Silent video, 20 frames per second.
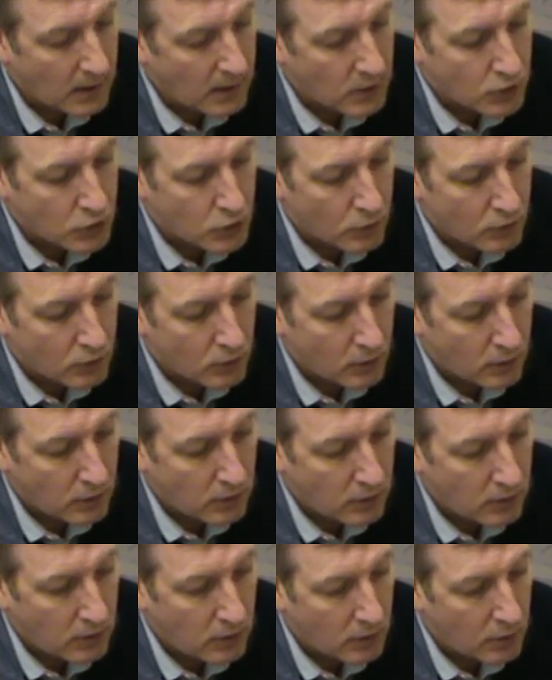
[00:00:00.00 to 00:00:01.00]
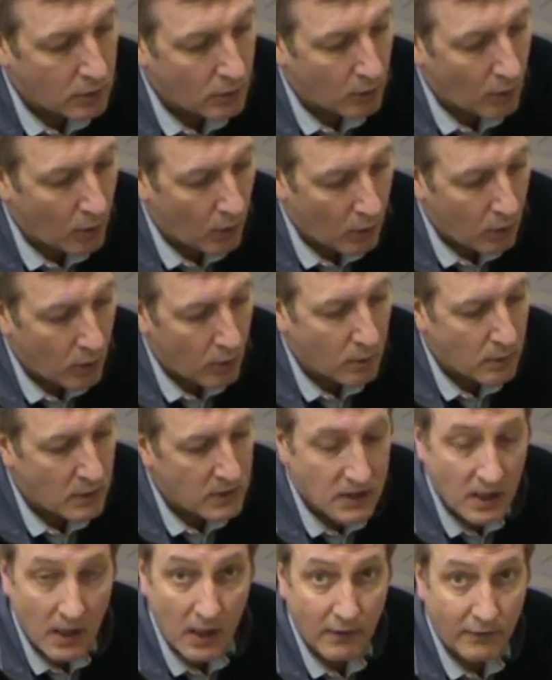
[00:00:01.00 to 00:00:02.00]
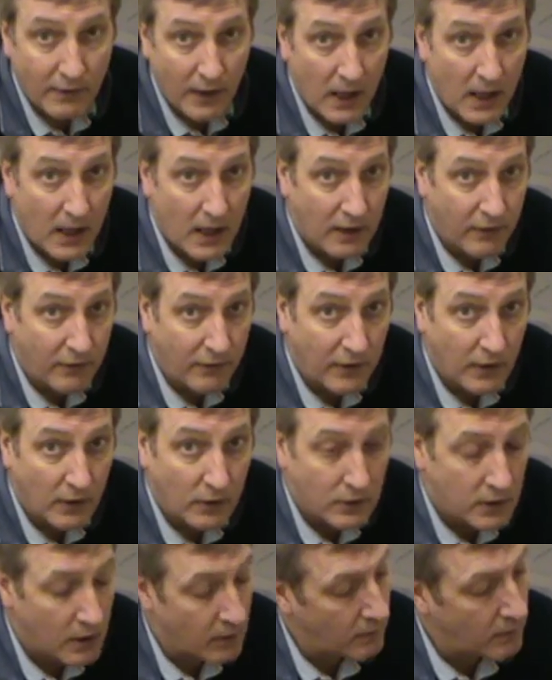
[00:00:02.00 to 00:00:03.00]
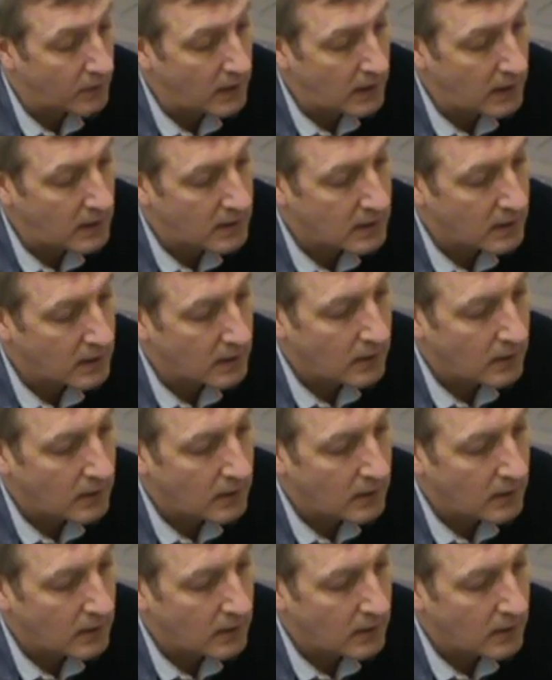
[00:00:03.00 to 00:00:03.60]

So you'll always have a high failure rate